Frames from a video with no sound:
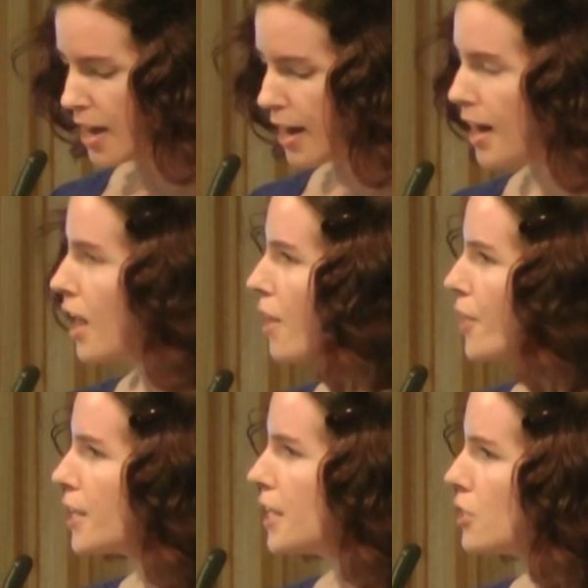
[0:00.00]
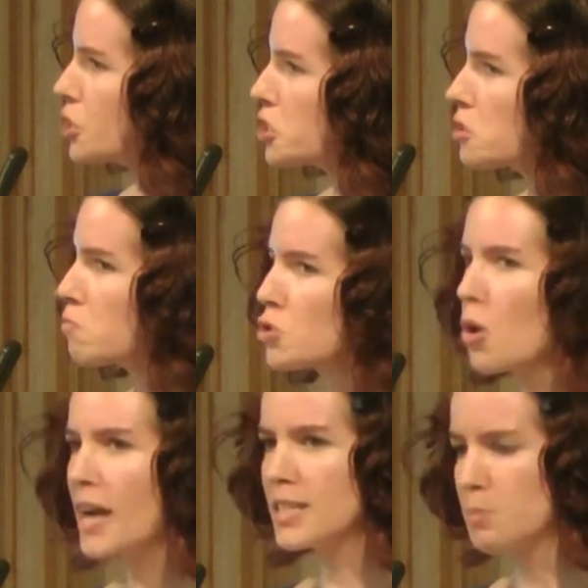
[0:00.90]
then he'd just
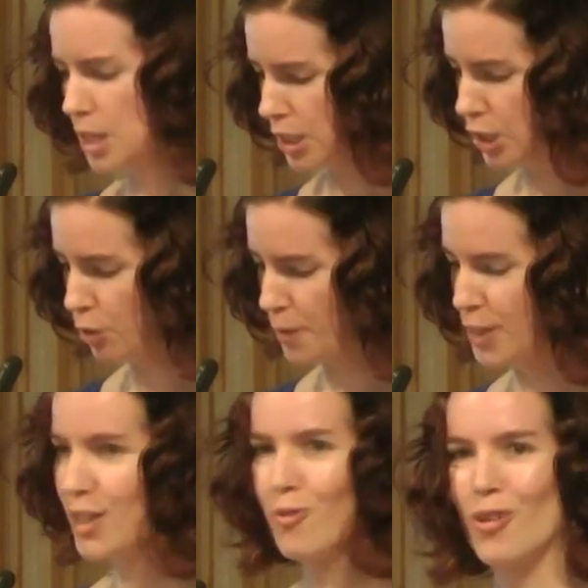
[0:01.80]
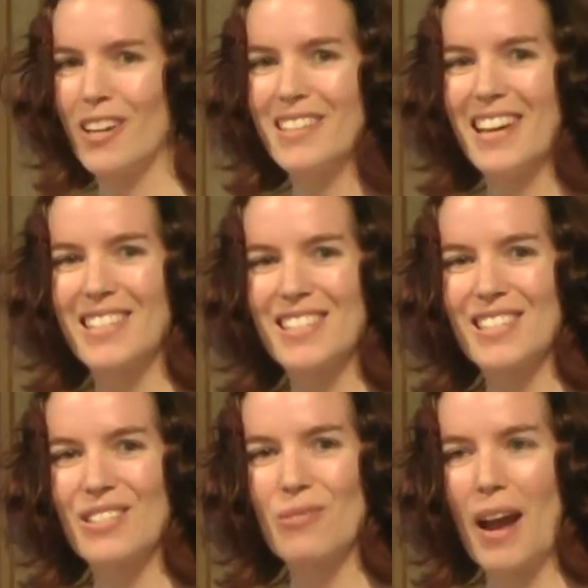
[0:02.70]
try something a little bit different.
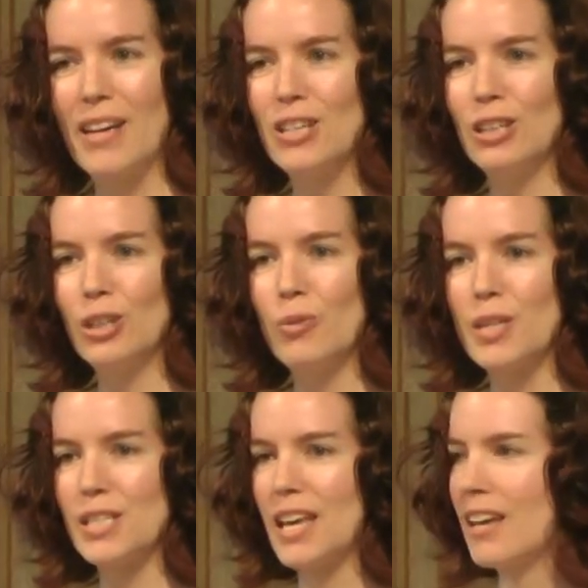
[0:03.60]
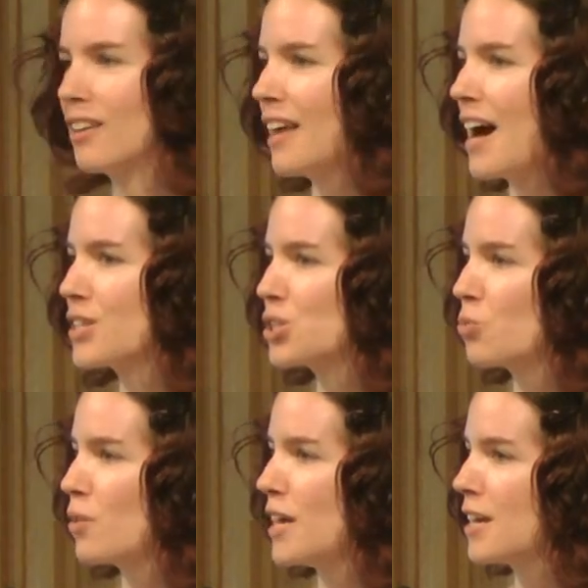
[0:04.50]
As Randy Lewis said last
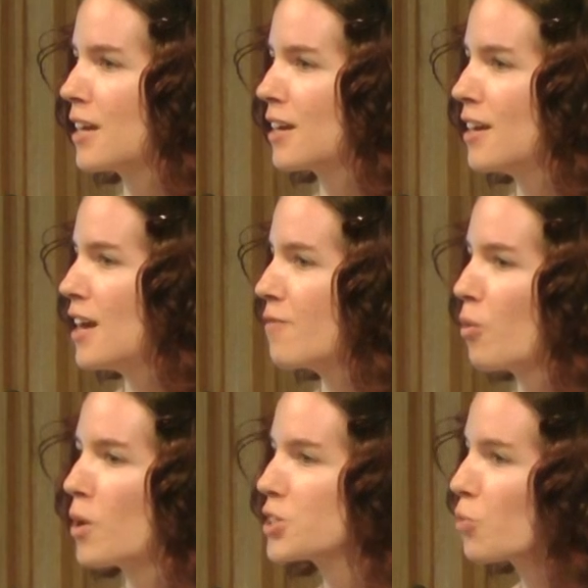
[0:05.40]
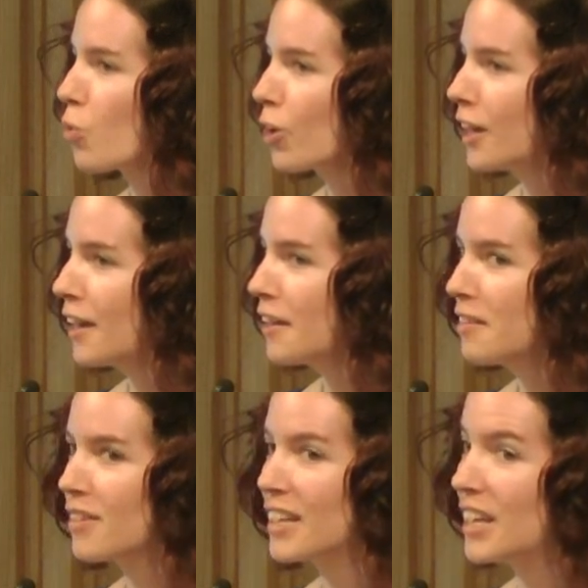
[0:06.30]
week, if it wasn't
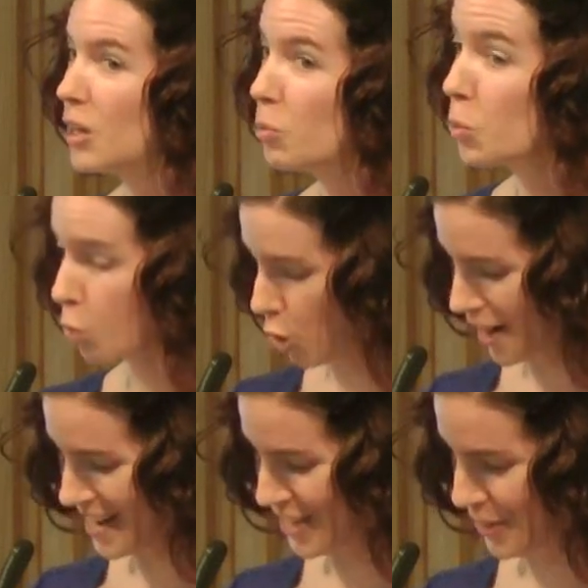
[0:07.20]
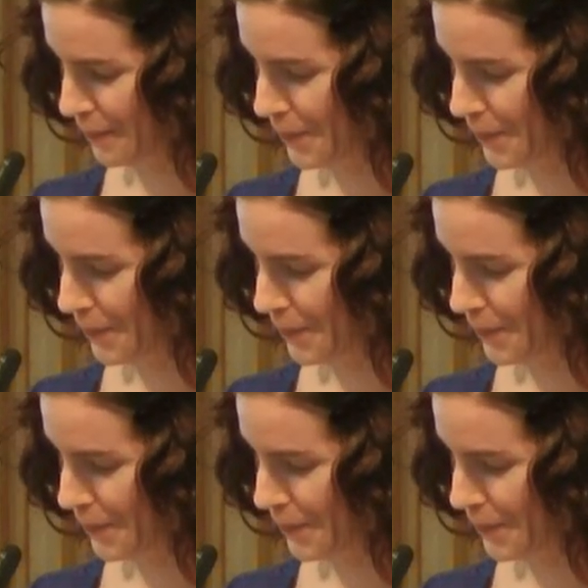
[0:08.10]
working, then he would work it.